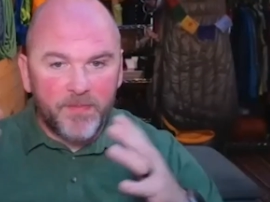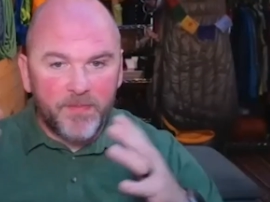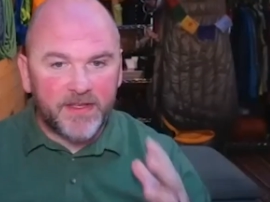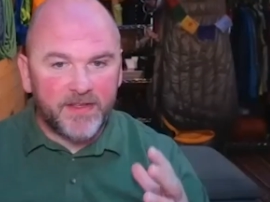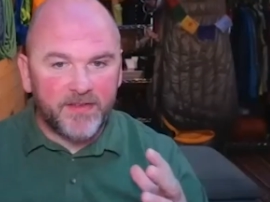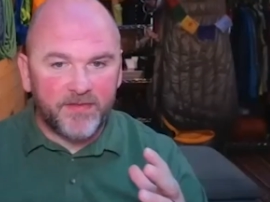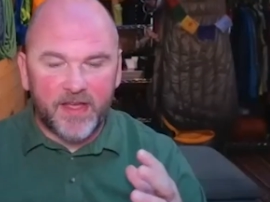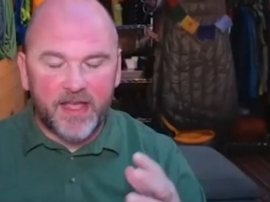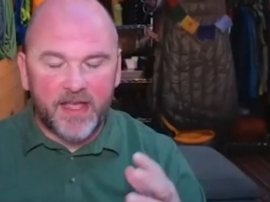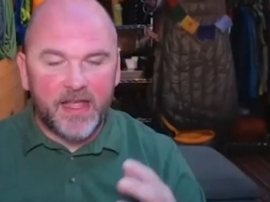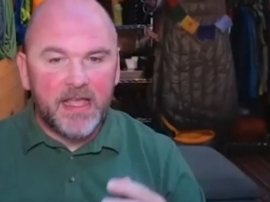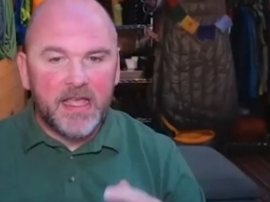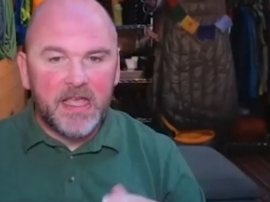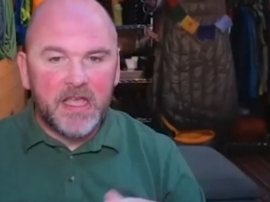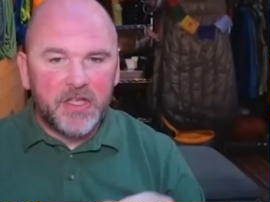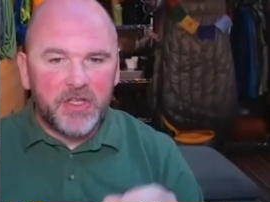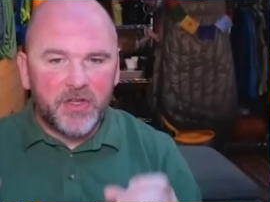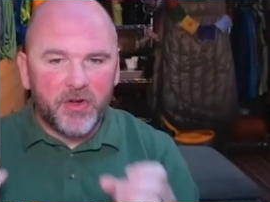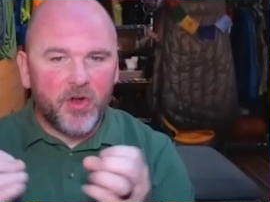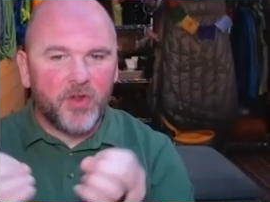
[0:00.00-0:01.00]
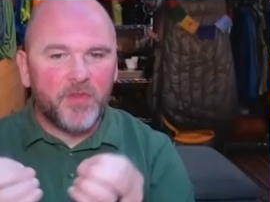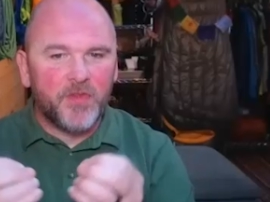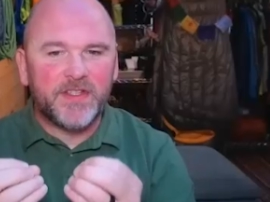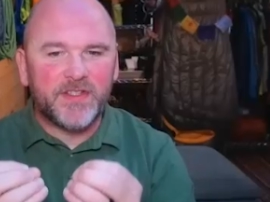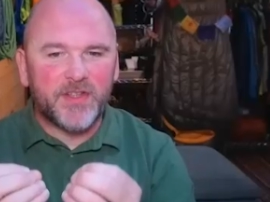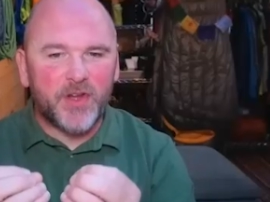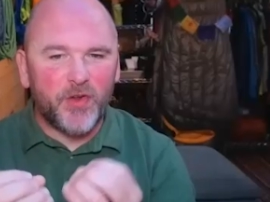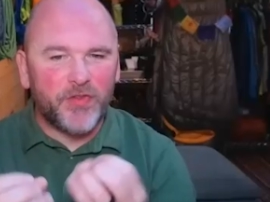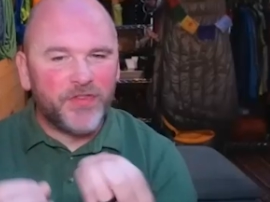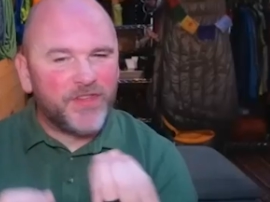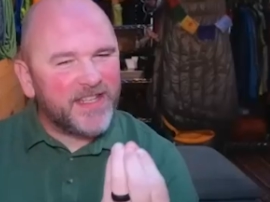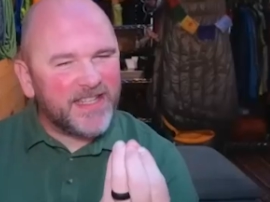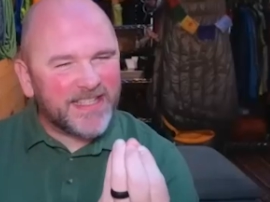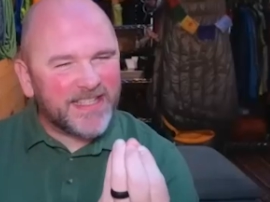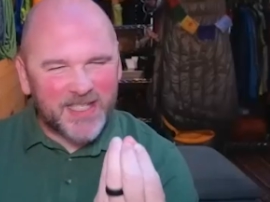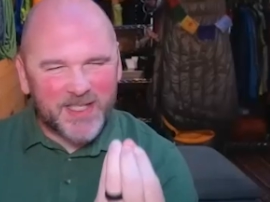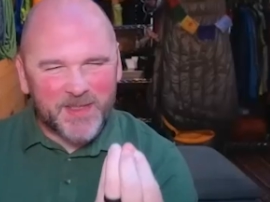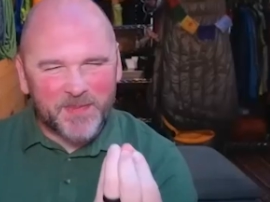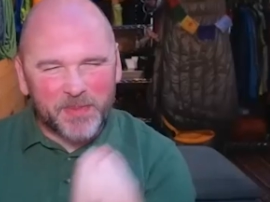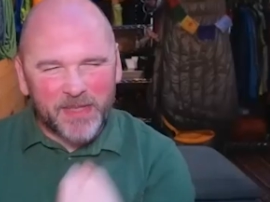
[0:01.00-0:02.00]
the divine. You're on this earth to
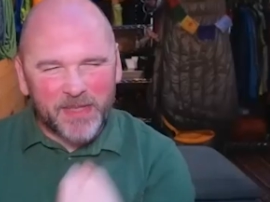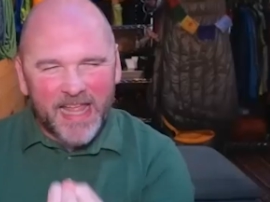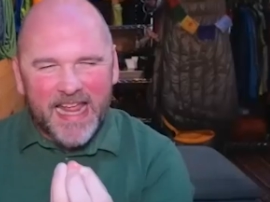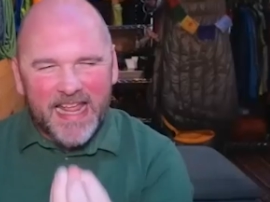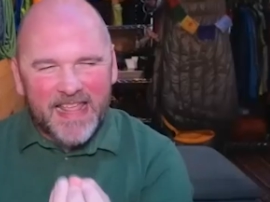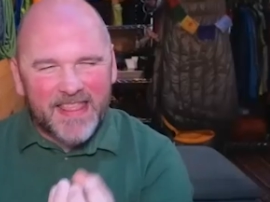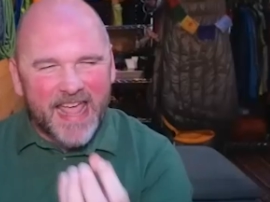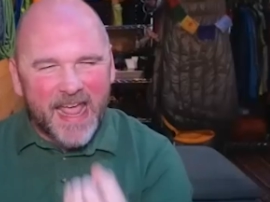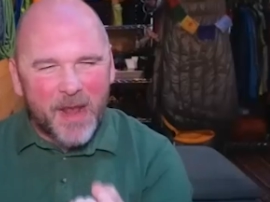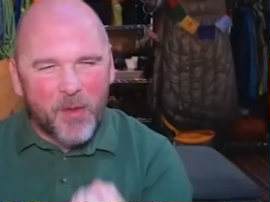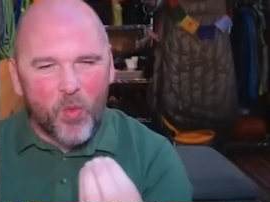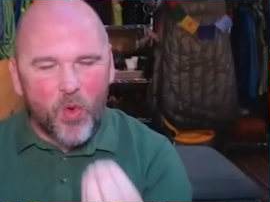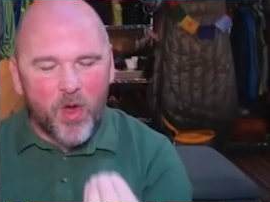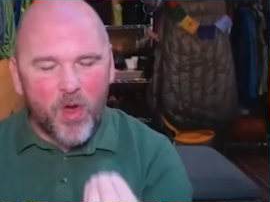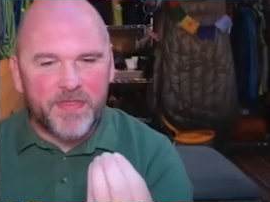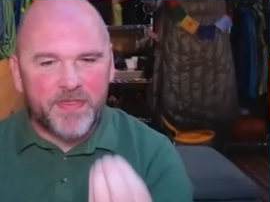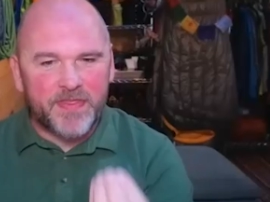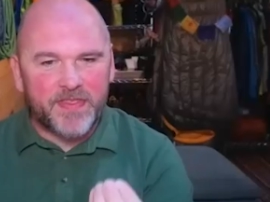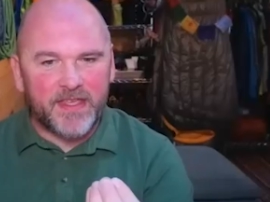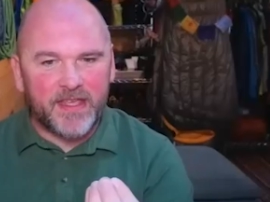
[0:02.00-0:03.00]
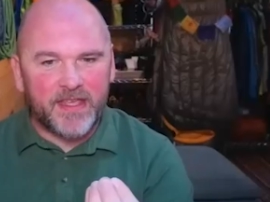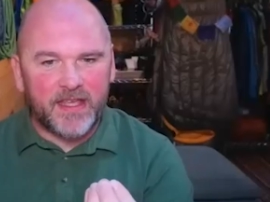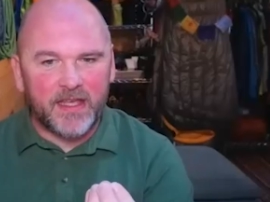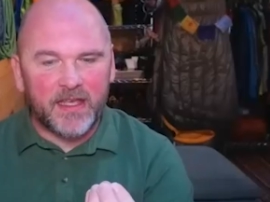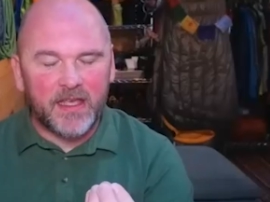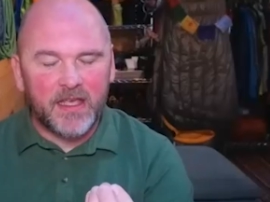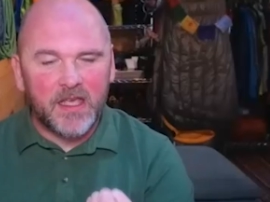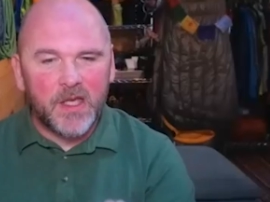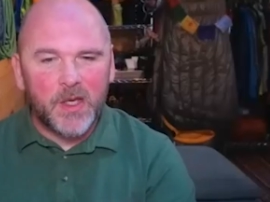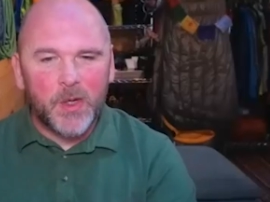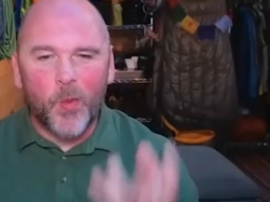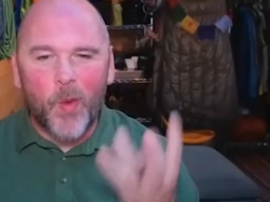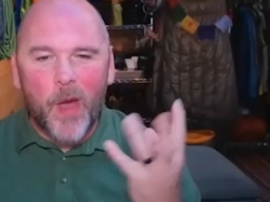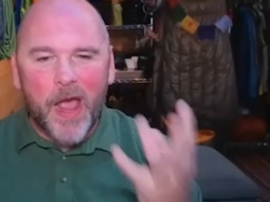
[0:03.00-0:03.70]
display that one thing. Why